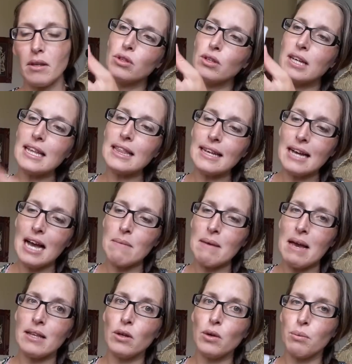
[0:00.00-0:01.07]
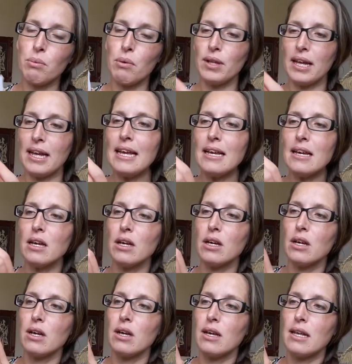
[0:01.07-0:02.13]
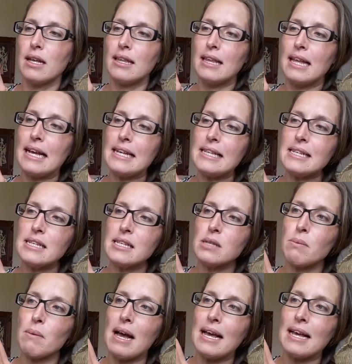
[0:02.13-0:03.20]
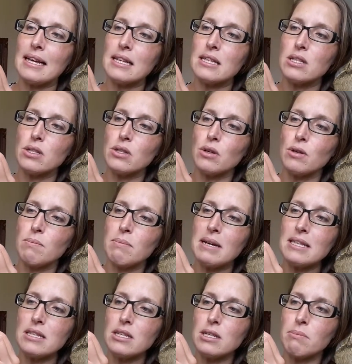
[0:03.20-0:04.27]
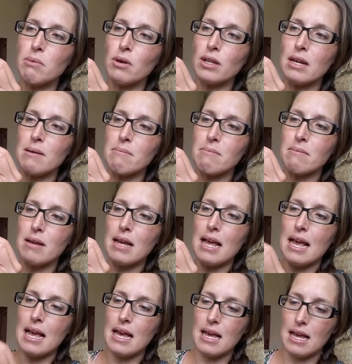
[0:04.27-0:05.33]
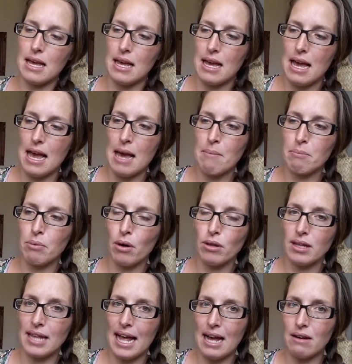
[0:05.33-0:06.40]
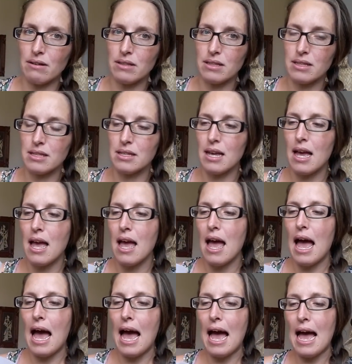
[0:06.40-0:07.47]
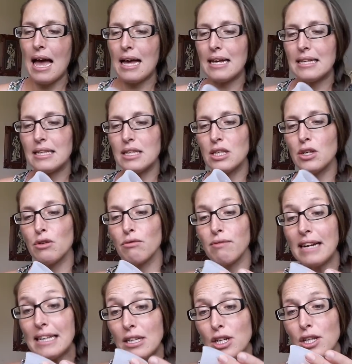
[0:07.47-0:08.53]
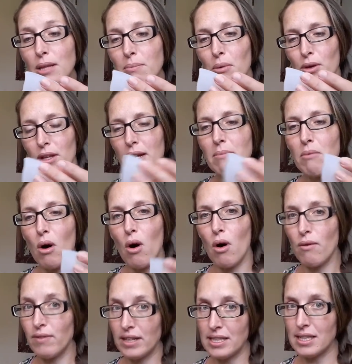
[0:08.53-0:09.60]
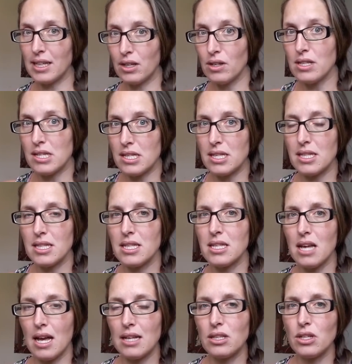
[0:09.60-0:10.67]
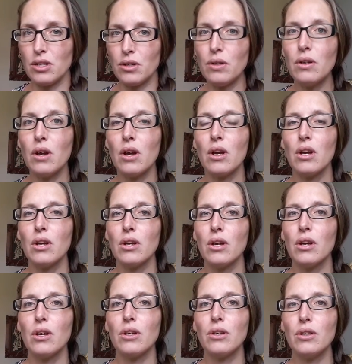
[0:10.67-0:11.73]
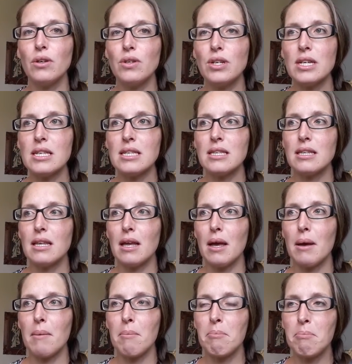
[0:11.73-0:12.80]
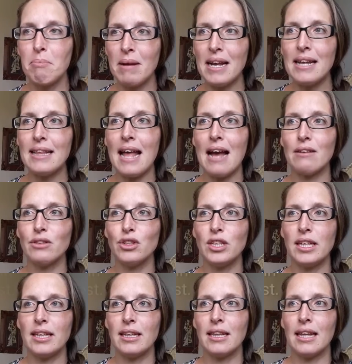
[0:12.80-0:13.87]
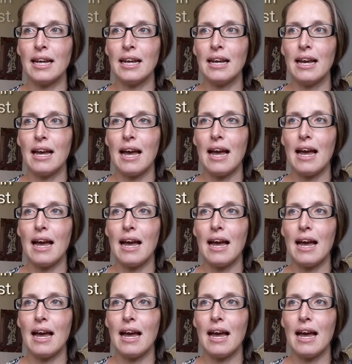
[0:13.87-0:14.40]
To get the cup out of your body, the easiest way is to pinch the bottom and pull it out. To reach the bottom, obviously because it's inside you, you just bear down gently.